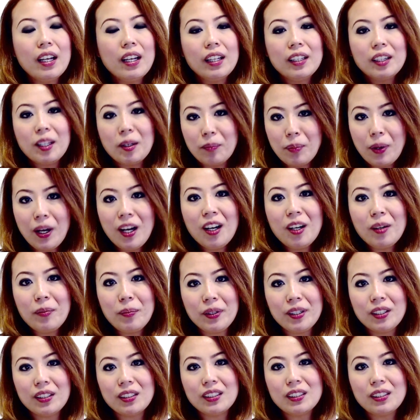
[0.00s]
The
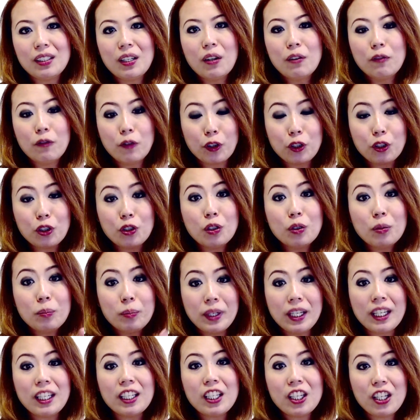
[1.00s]
purpose for you
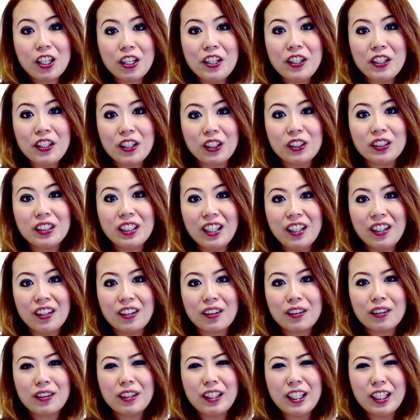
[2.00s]
being here on
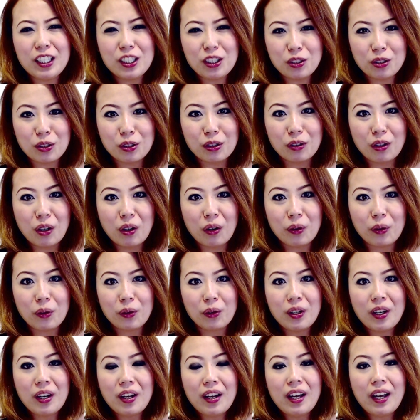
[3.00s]
earth is to
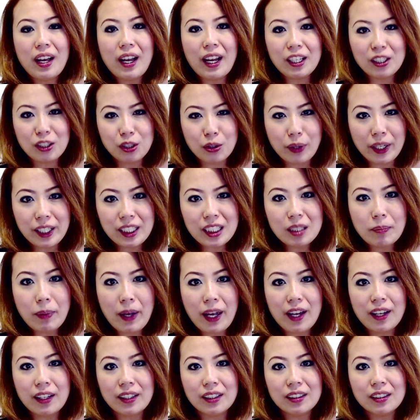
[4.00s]
grow and to
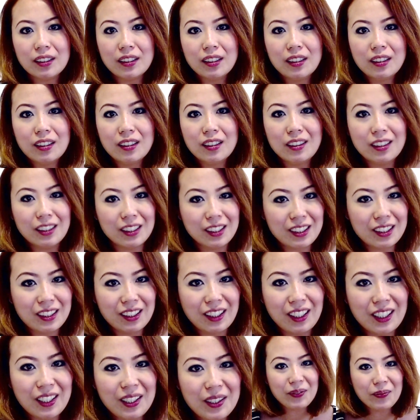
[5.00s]
expand, you
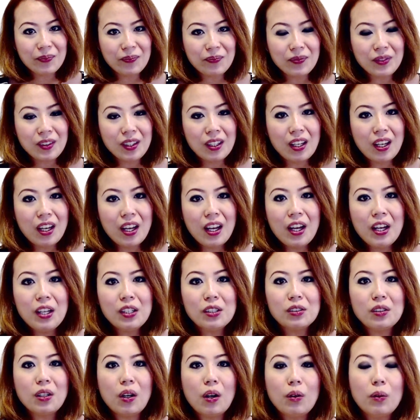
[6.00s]
see.
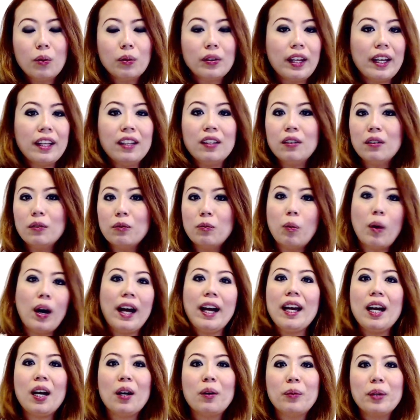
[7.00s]
So then, uh,
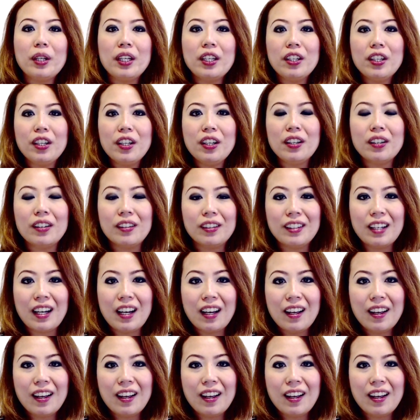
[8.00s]
why are we here?